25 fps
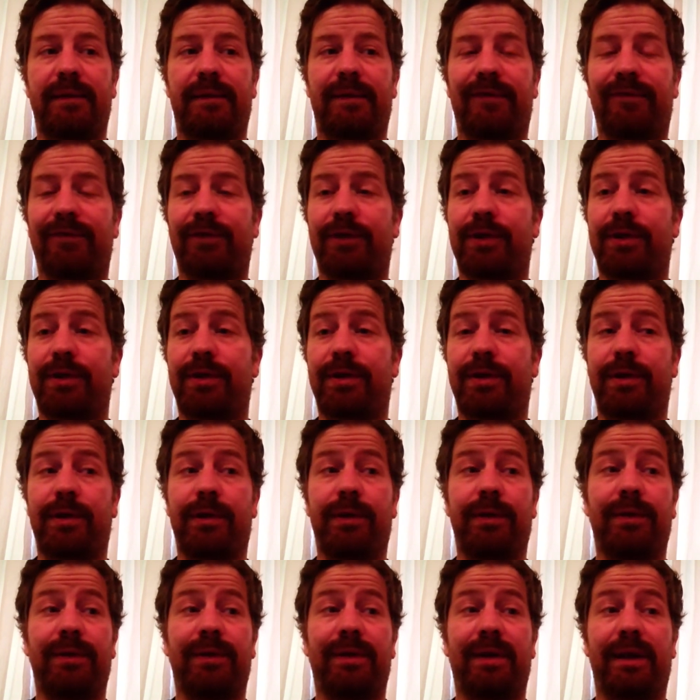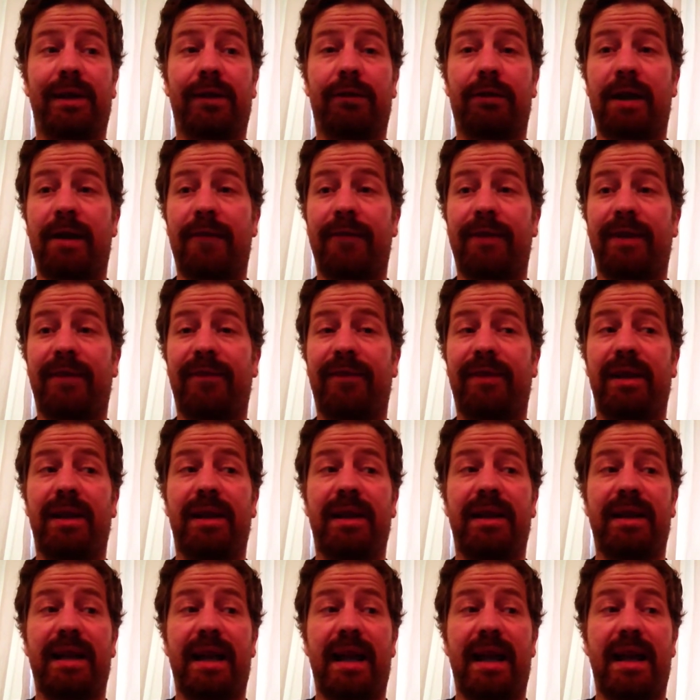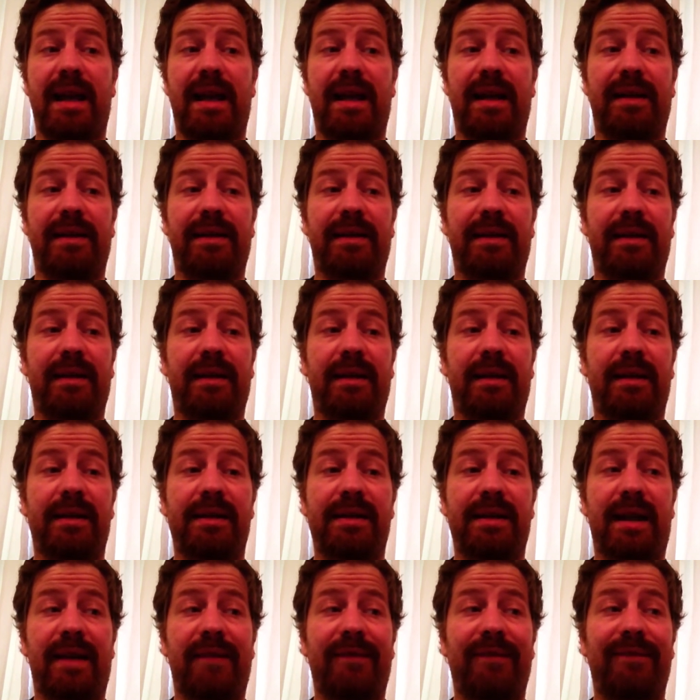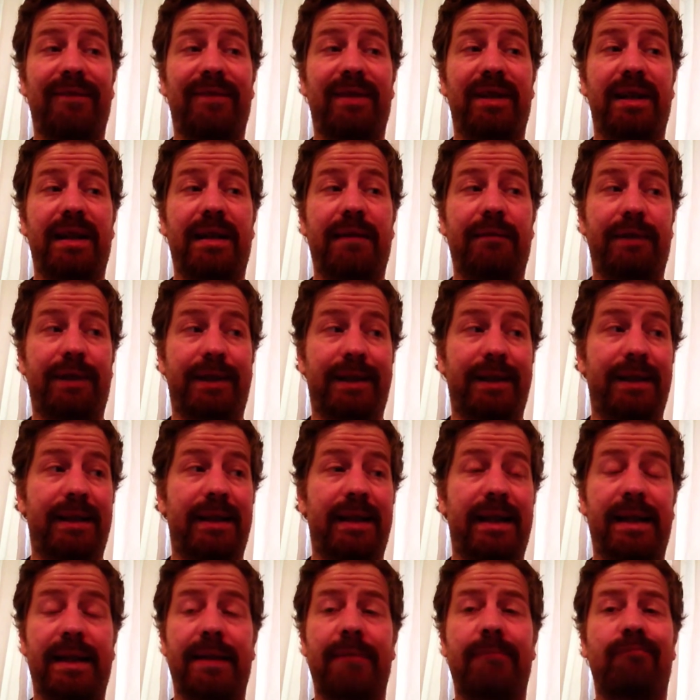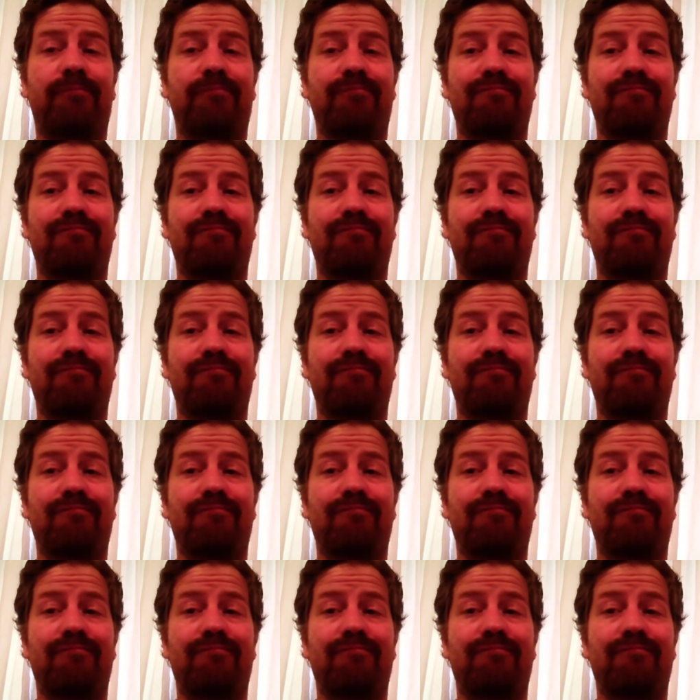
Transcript: The first 2, the gravity feed and the siphon feed, I really like.